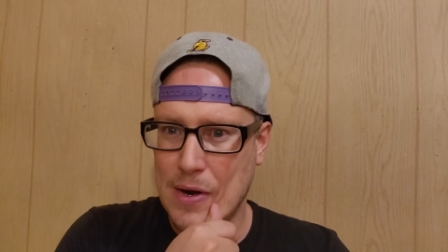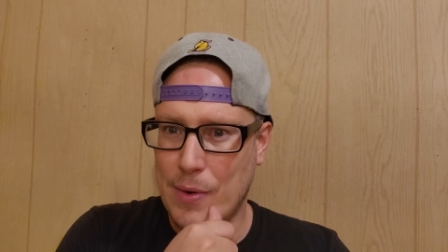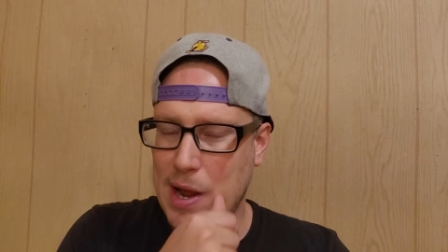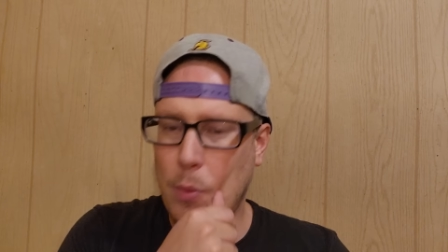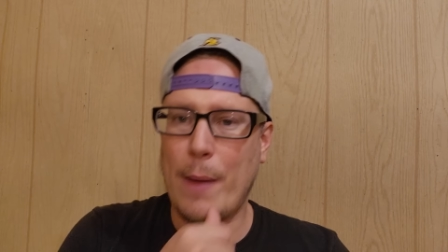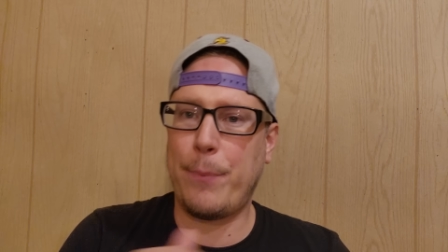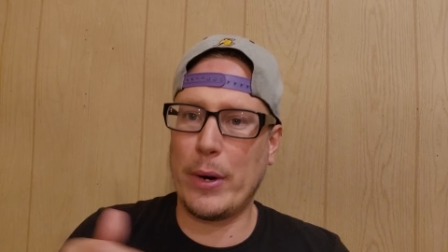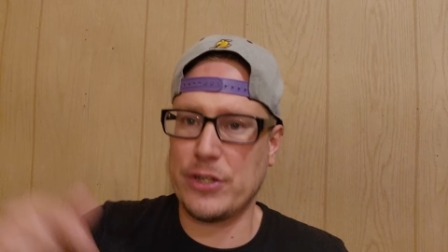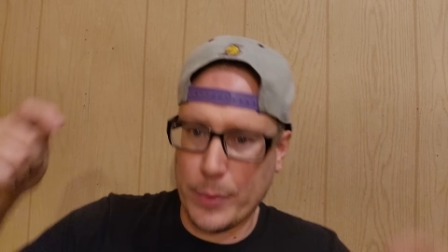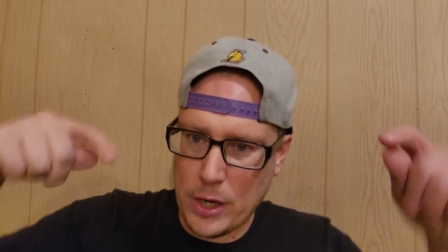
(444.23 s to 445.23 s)
Right? At what
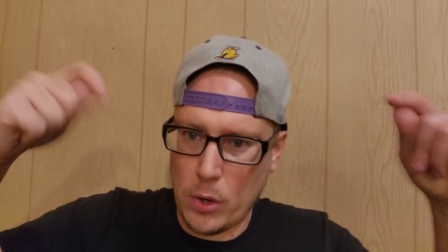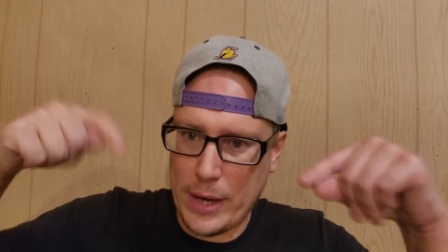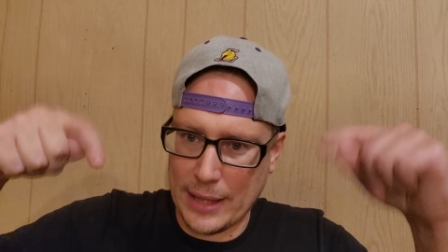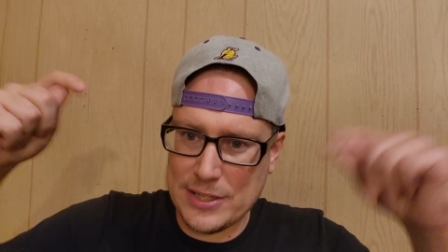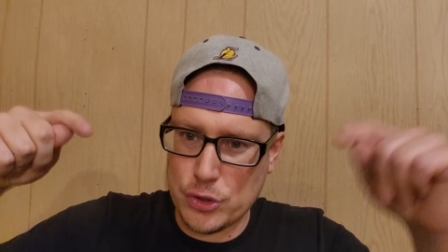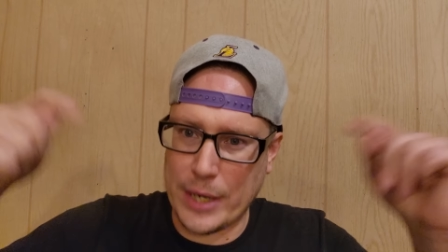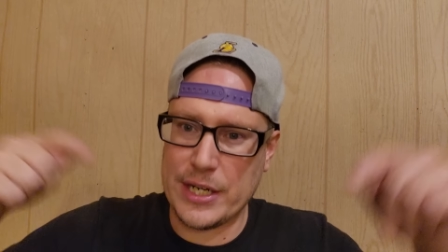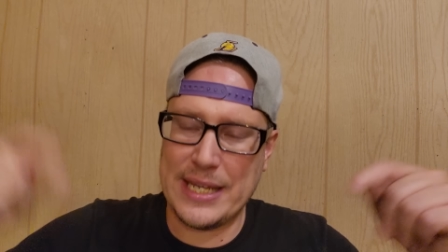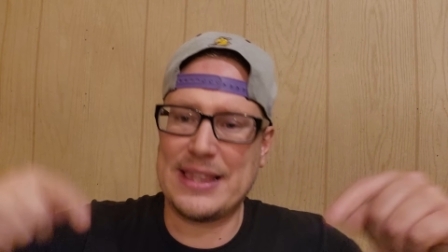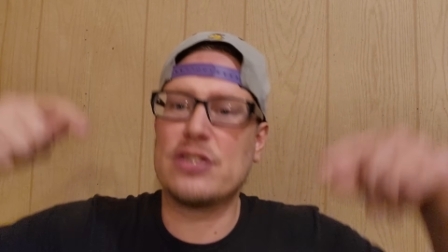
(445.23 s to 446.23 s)
point do we go, okay, let's try
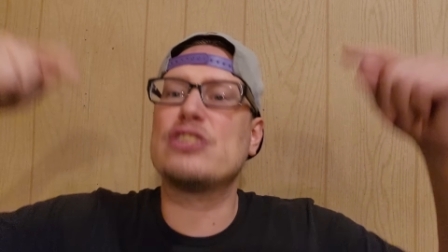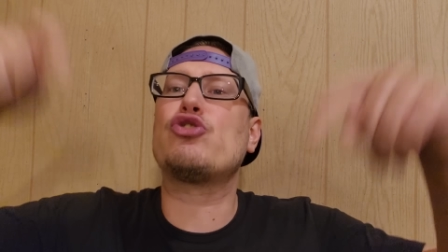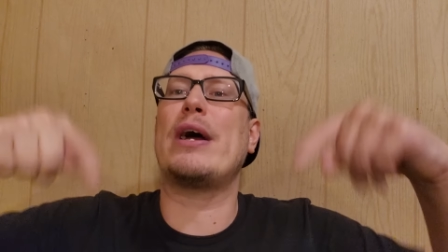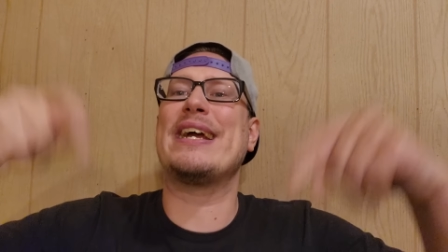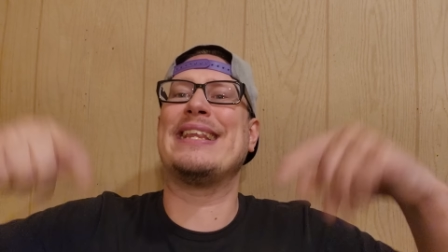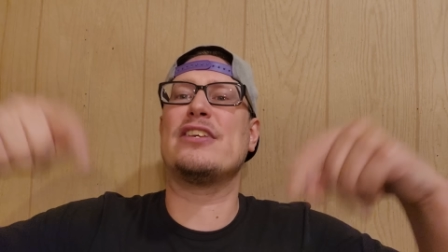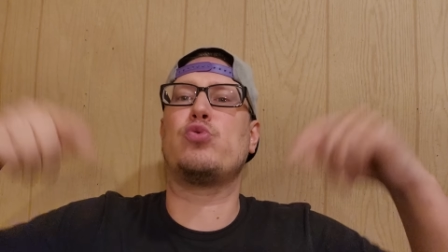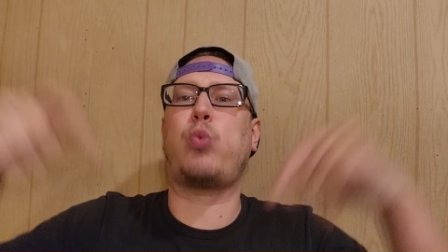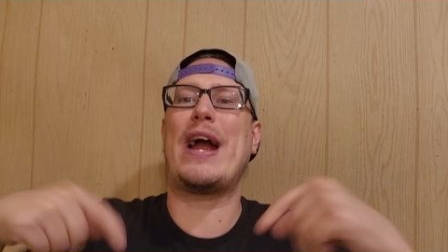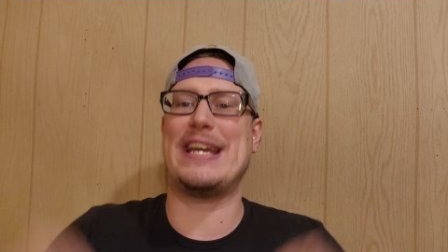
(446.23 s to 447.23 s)
to get
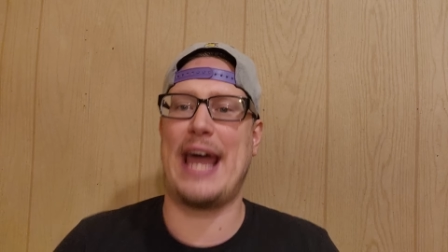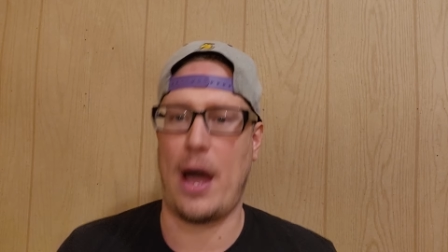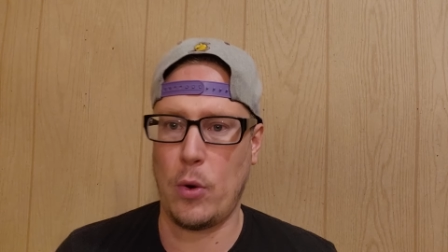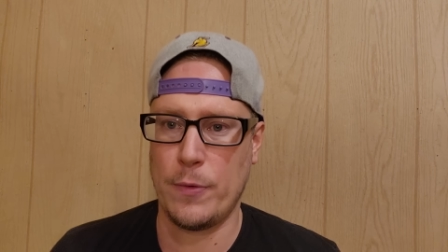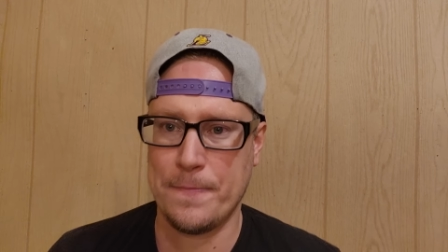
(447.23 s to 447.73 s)
this right now.